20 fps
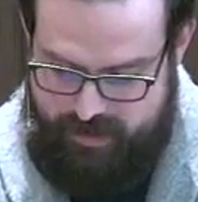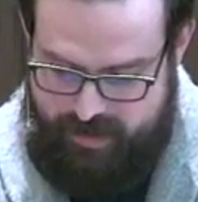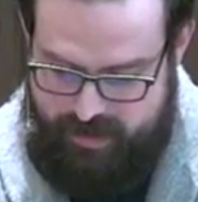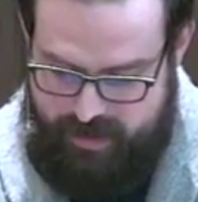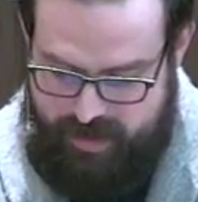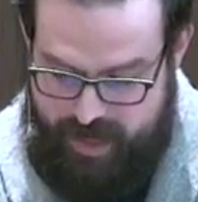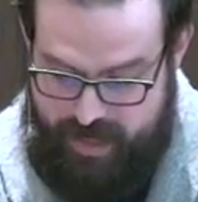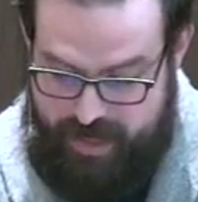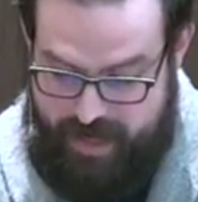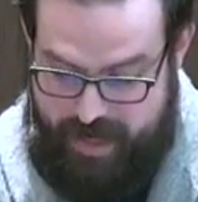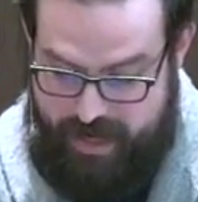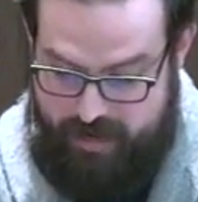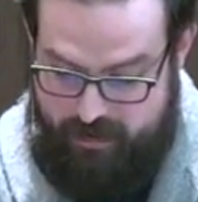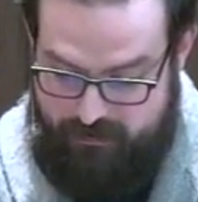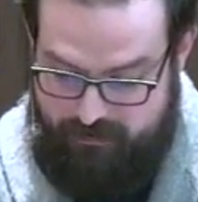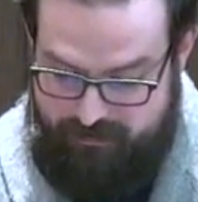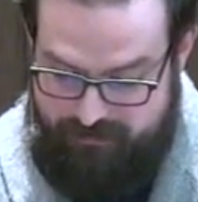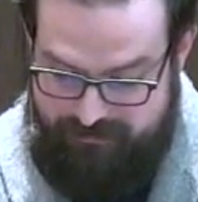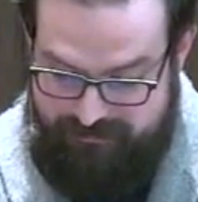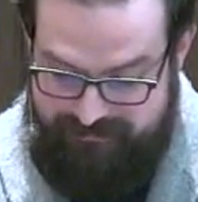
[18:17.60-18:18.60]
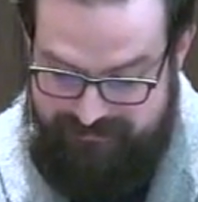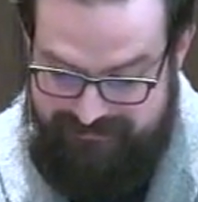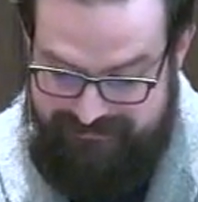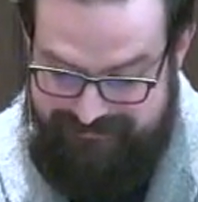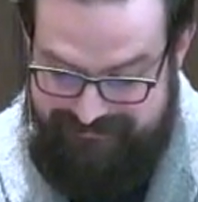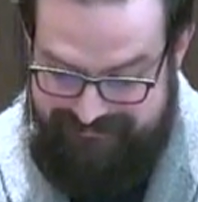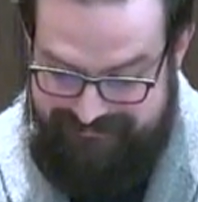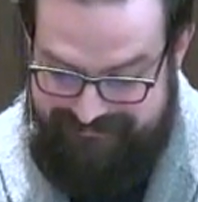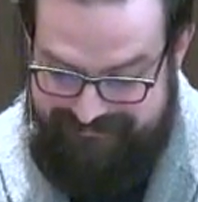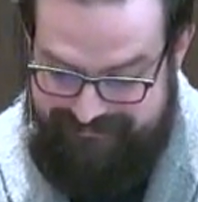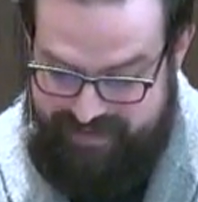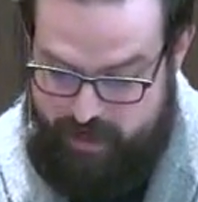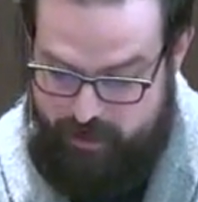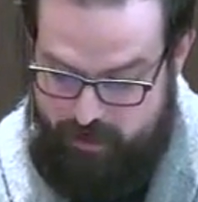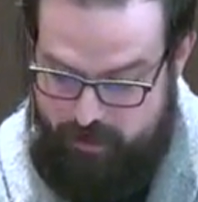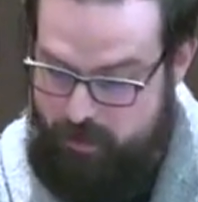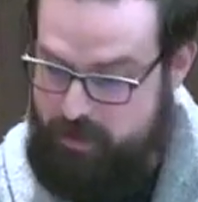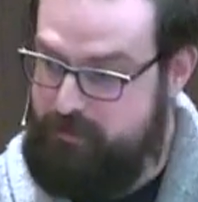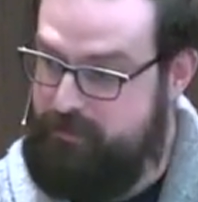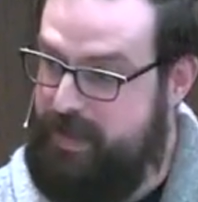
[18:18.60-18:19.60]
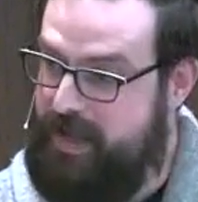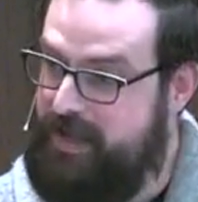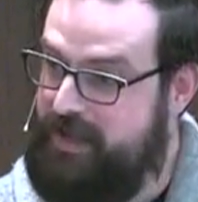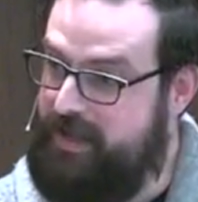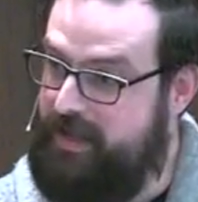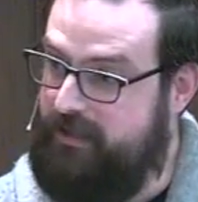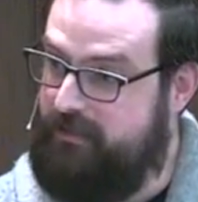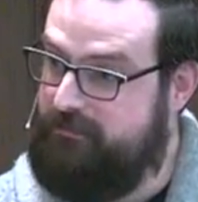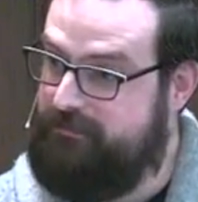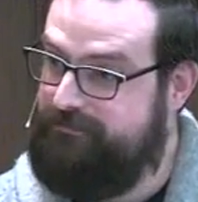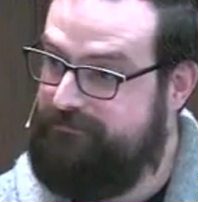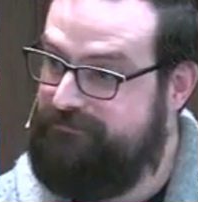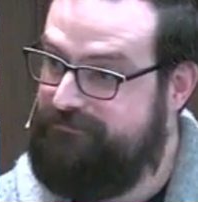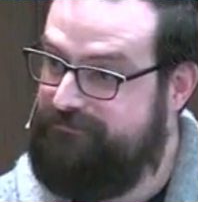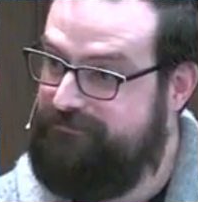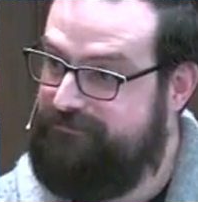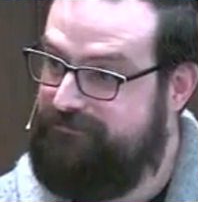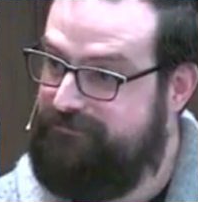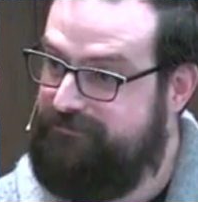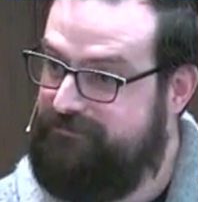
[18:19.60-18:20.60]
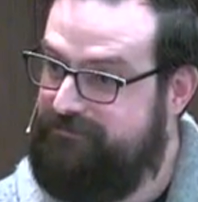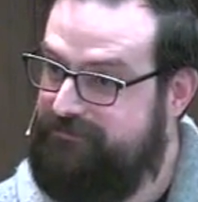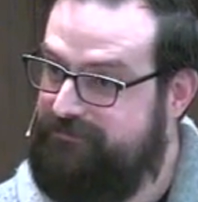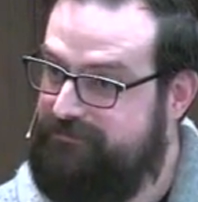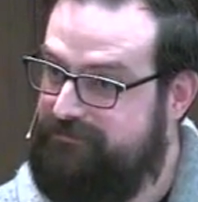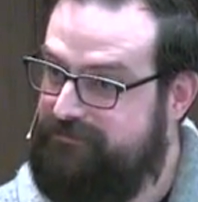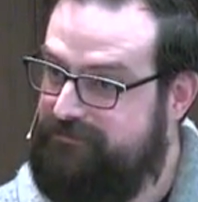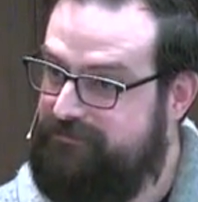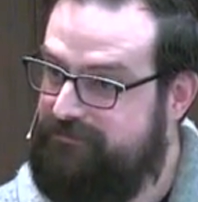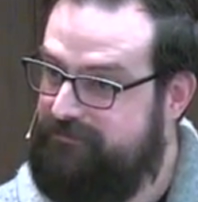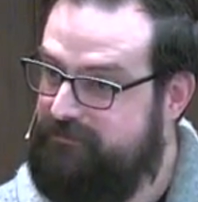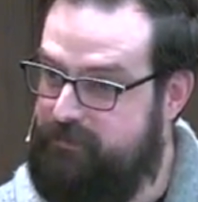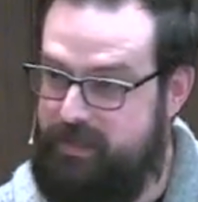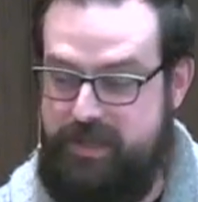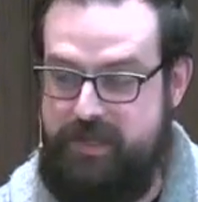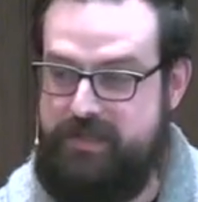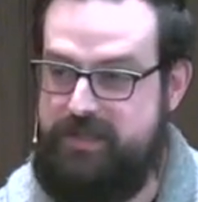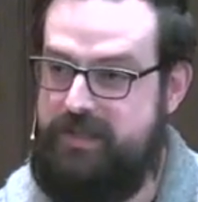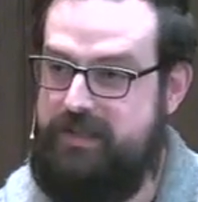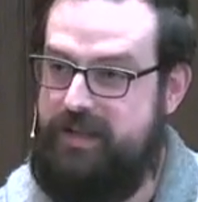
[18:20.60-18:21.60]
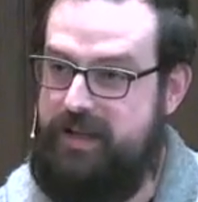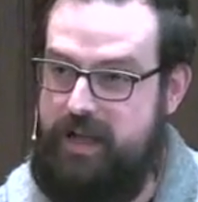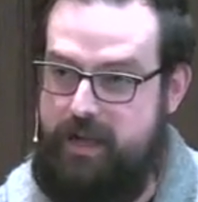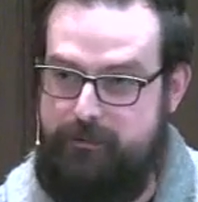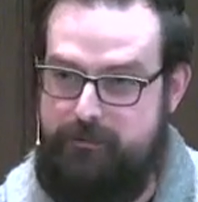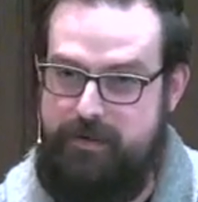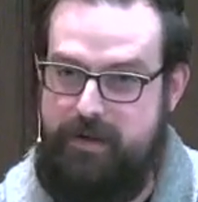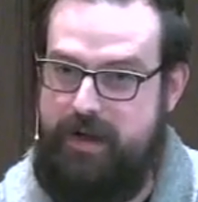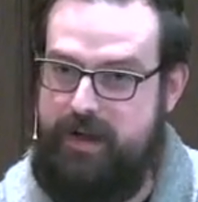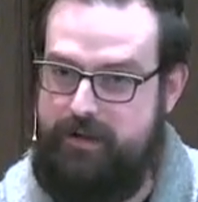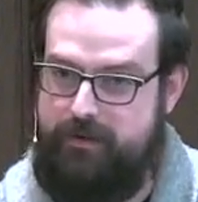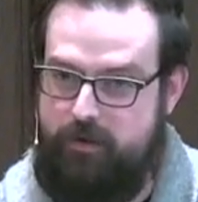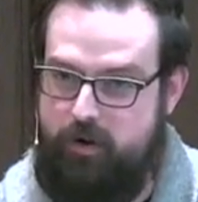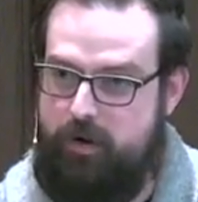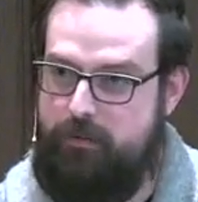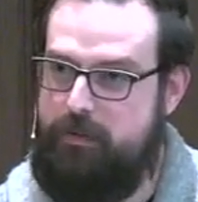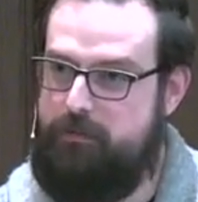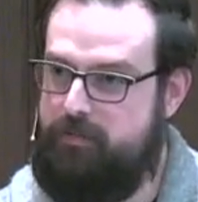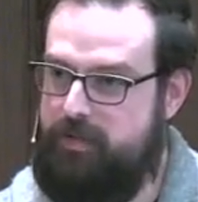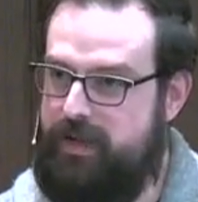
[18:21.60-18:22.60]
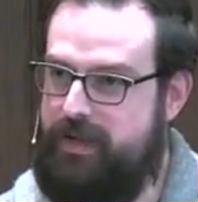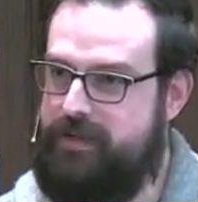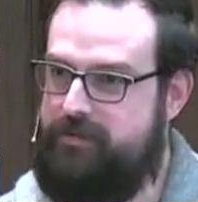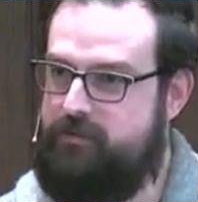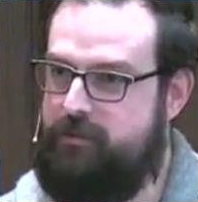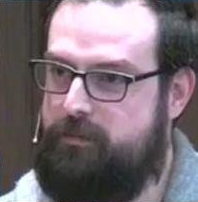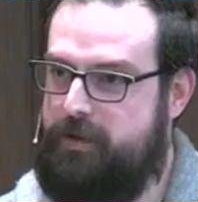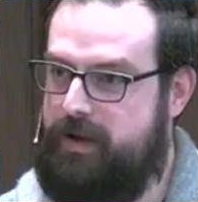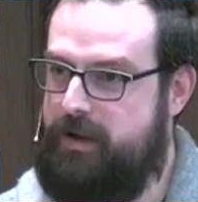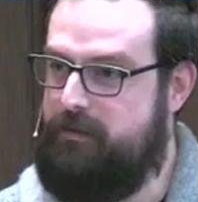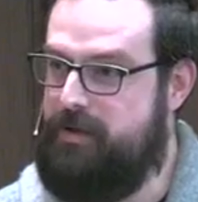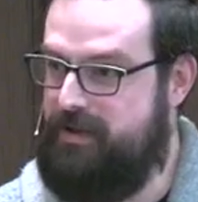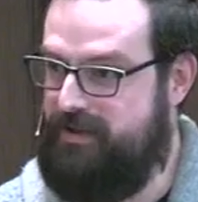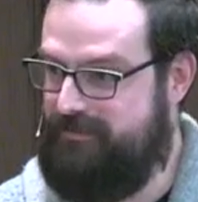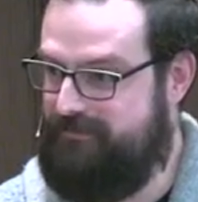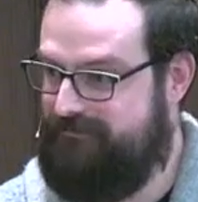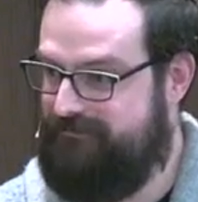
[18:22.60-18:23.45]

And now, here I was panicking, because I'm not a home appliance repairman.